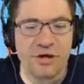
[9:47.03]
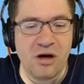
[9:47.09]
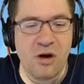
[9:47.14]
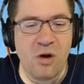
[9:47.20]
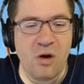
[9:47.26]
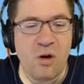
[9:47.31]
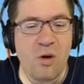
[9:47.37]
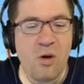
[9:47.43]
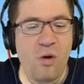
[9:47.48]

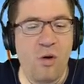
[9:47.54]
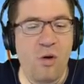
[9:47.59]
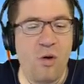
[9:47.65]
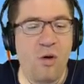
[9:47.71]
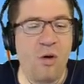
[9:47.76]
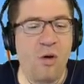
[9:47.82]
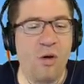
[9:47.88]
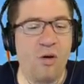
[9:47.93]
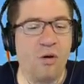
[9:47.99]

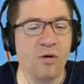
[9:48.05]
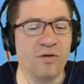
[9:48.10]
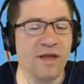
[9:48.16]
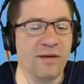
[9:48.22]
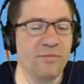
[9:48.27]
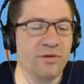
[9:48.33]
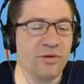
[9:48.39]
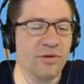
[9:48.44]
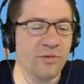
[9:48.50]
Oh,
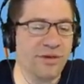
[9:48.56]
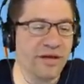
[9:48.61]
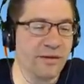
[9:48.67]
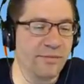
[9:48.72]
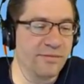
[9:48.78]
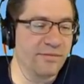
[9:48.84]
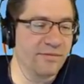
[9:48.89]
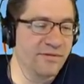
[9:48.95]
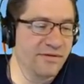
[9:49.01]
that blew me up.
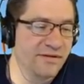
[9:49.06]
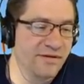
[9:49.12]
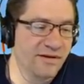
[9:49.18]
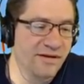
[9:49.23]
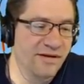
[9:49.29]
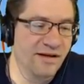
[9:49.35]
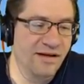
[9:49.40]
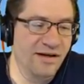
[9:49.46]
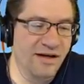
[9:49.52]

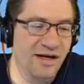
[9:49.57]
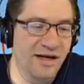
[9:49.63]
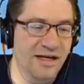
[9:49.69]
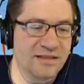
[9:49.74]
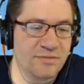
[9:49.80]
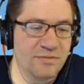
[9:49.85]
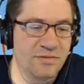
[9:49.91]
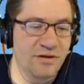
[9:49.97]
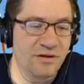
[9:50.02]
I
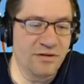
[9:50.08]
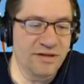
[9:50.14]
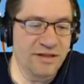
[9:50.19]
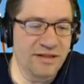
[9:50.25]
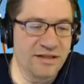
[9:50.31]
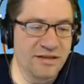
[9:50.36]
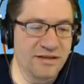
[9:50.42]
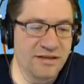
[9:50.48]
exploded.